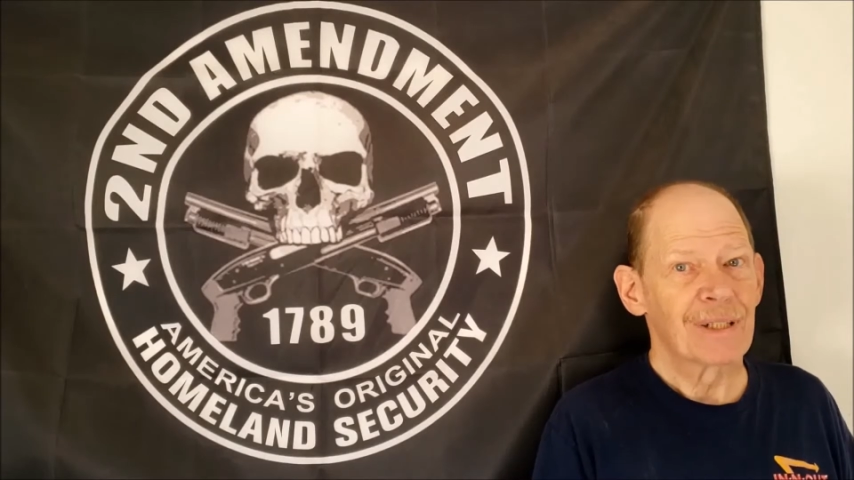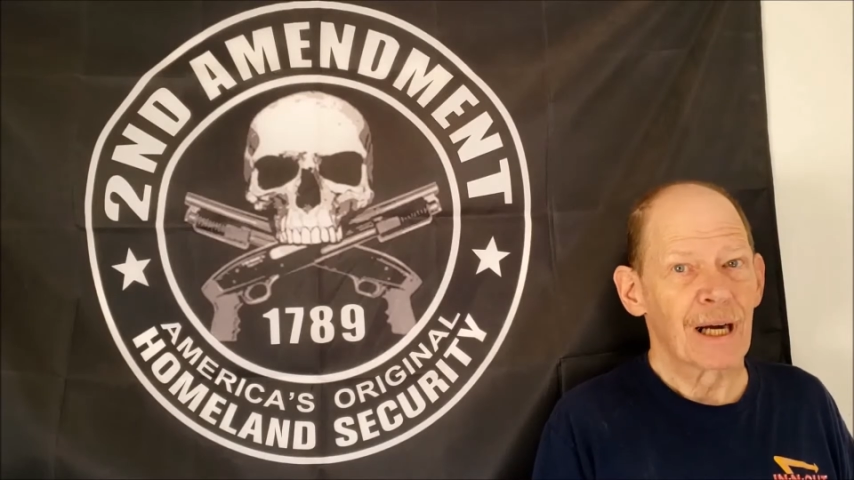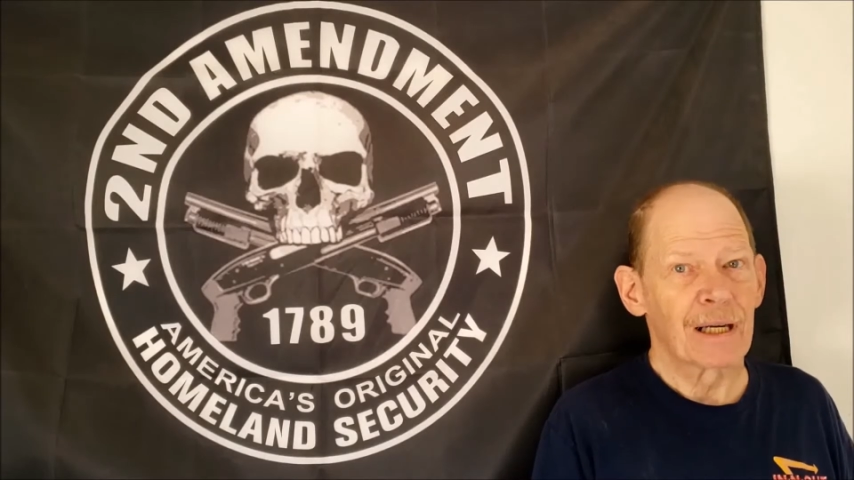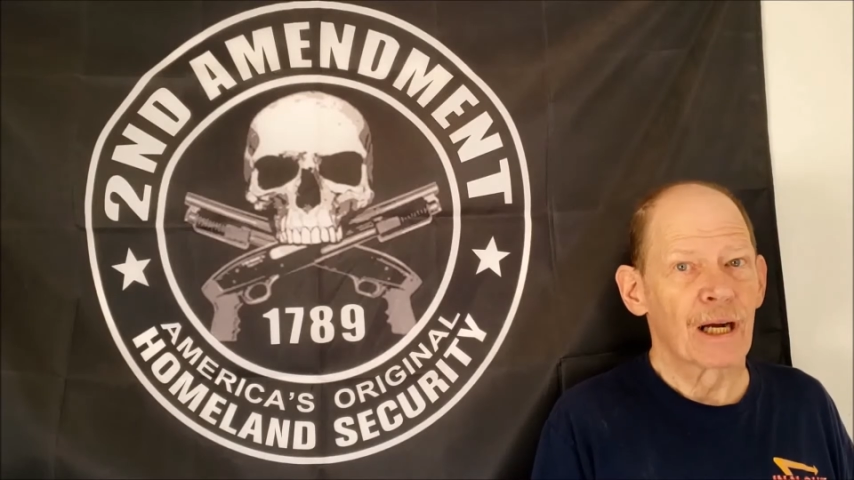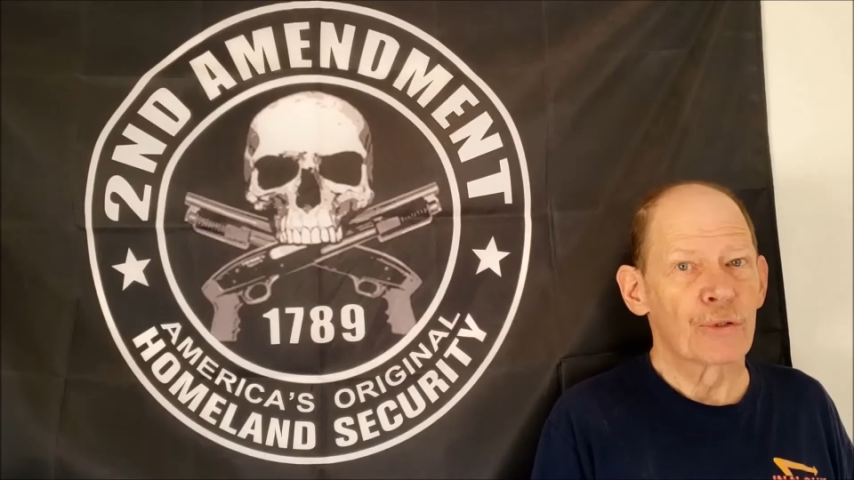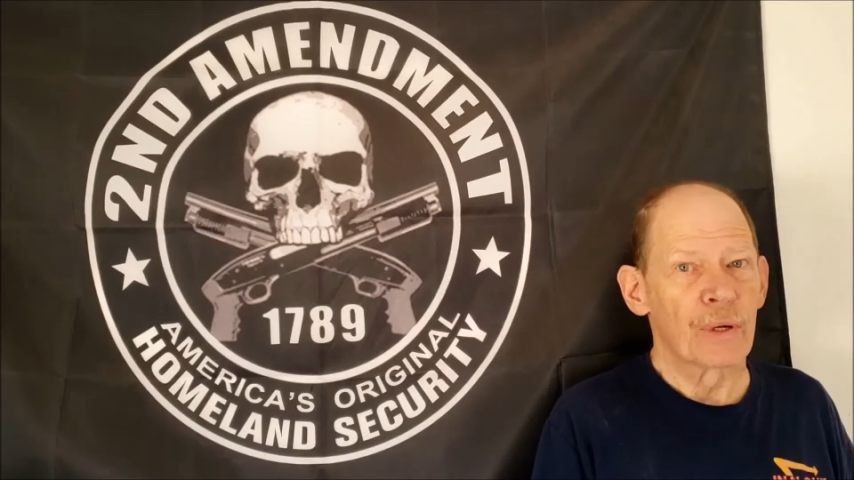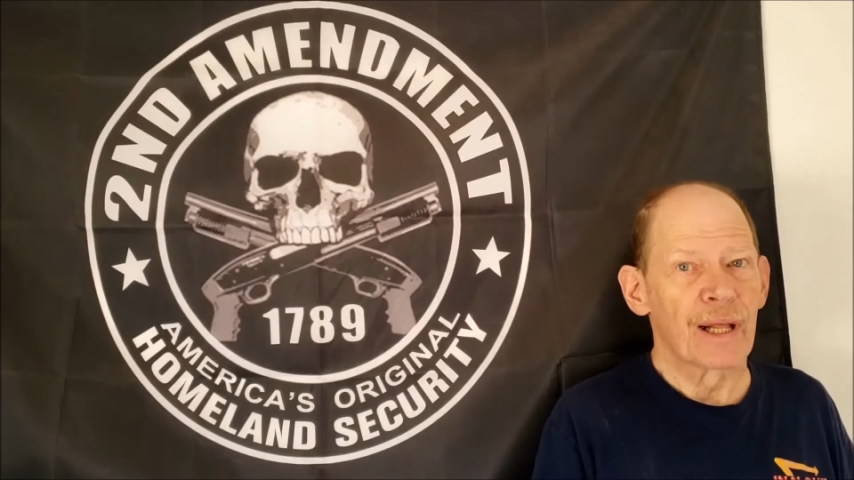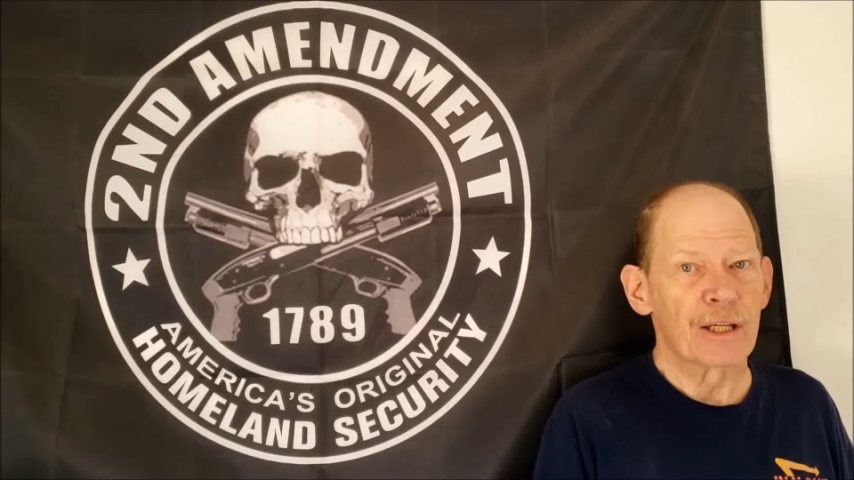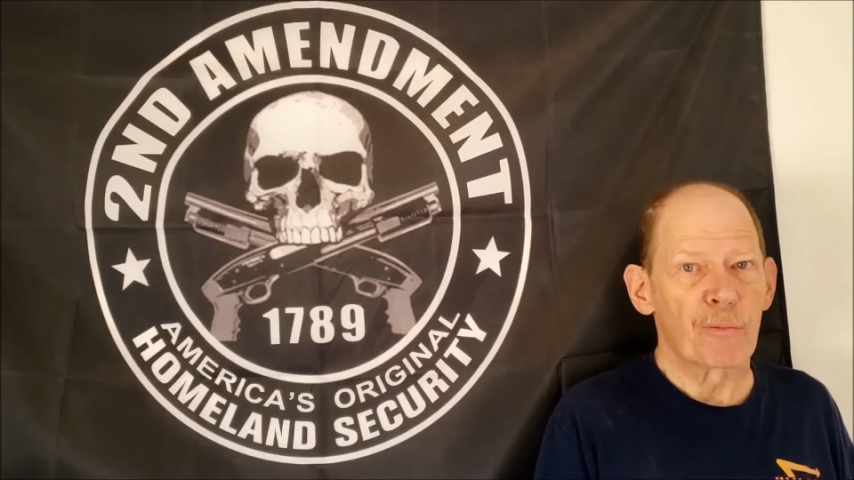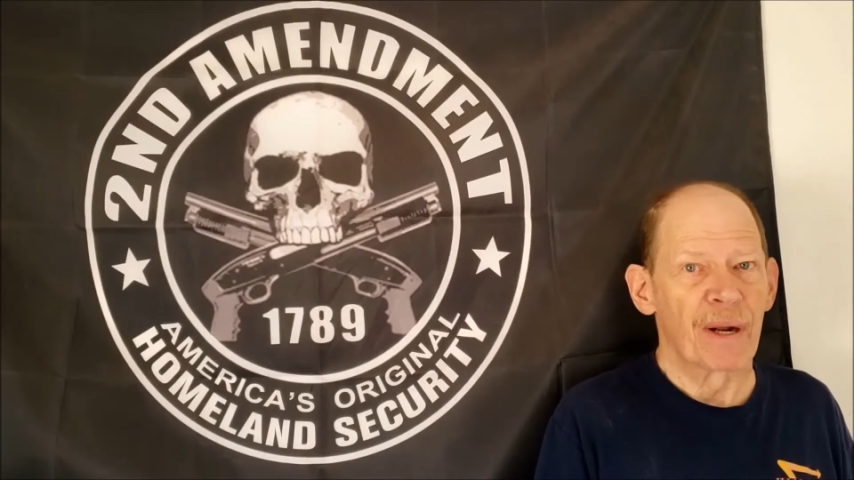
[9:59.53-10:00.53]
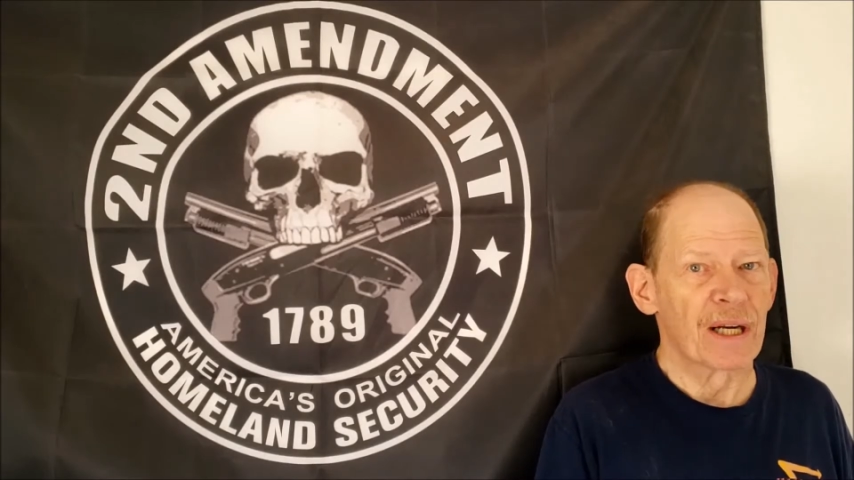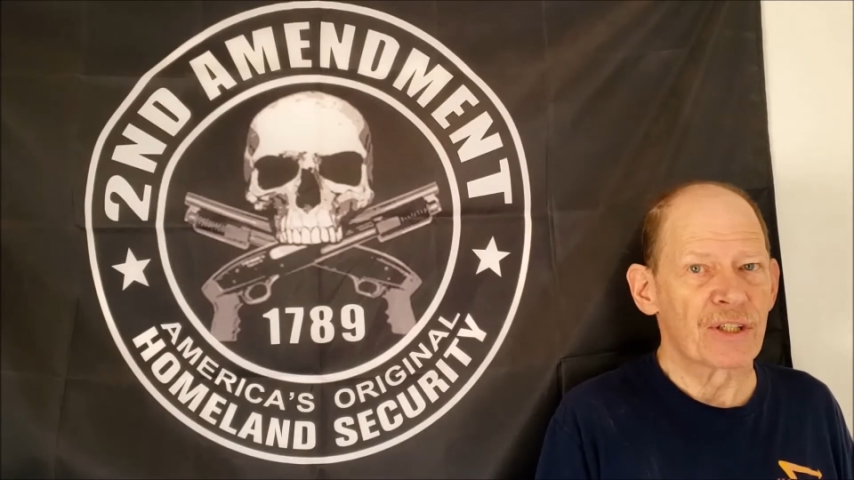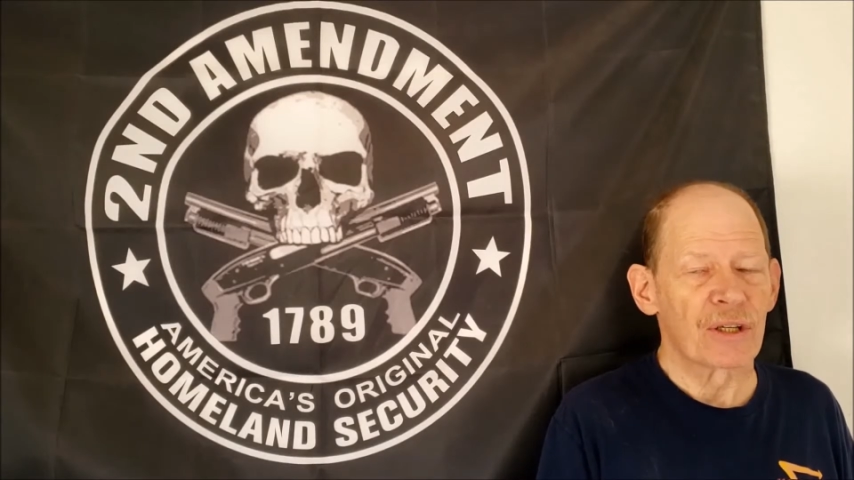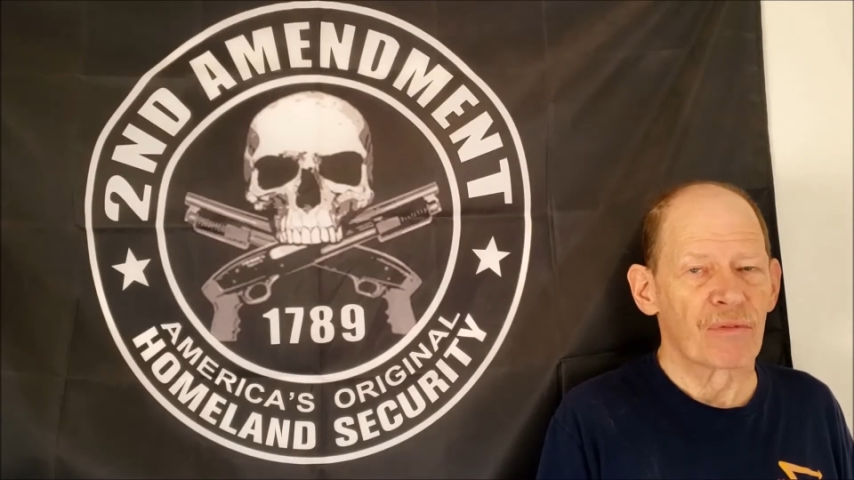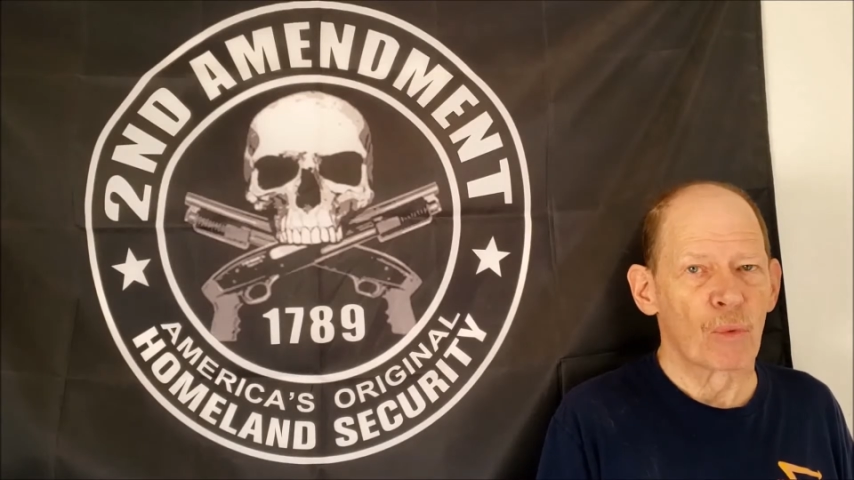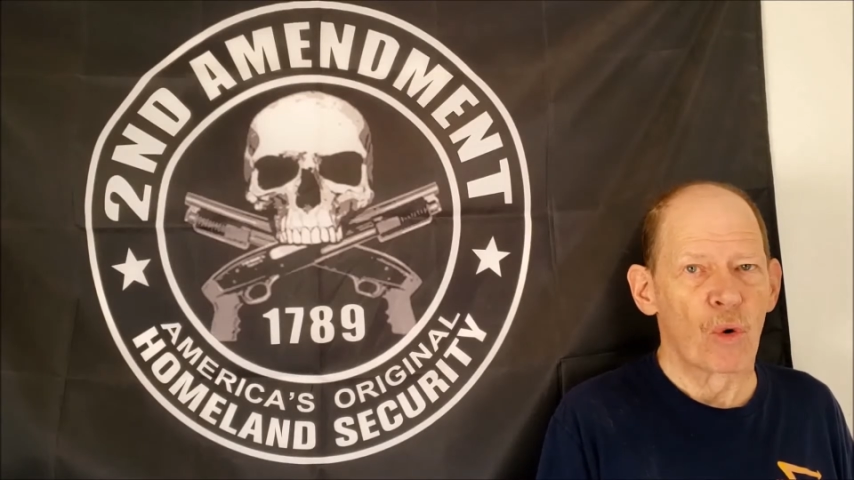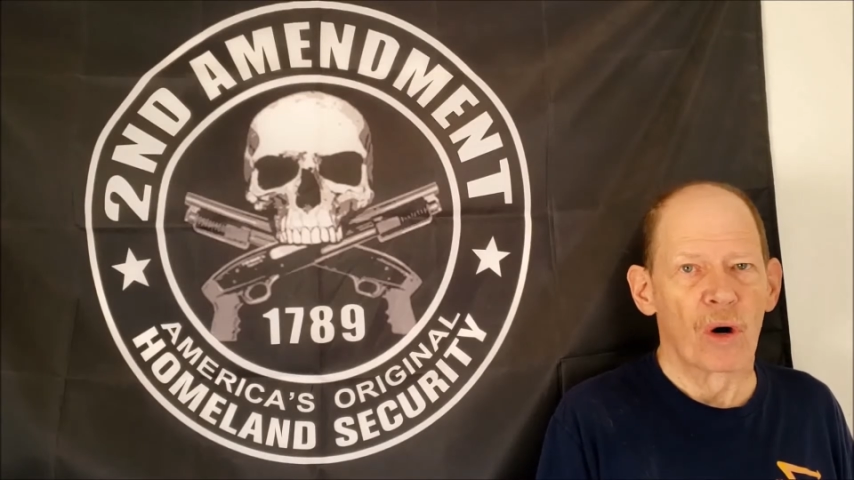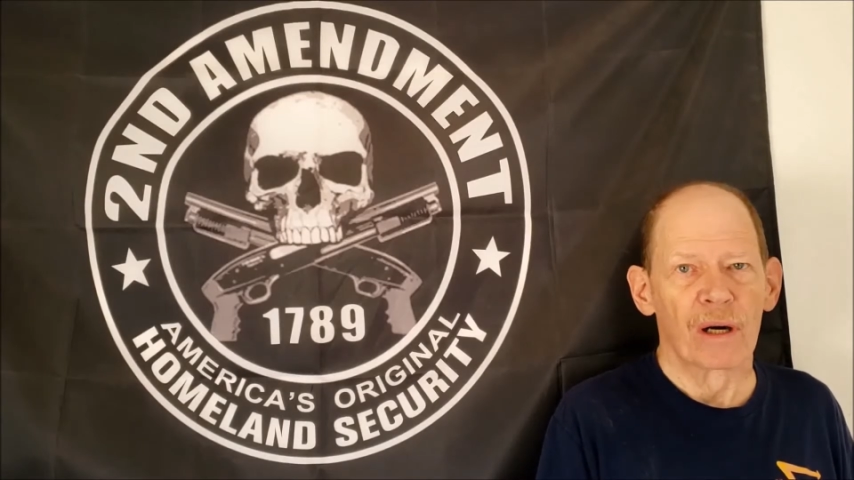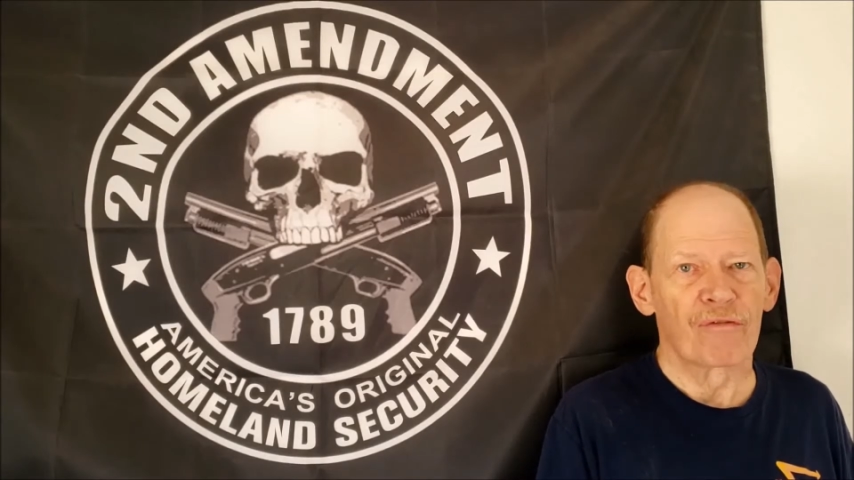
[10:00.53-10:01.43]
a country that's been in civil war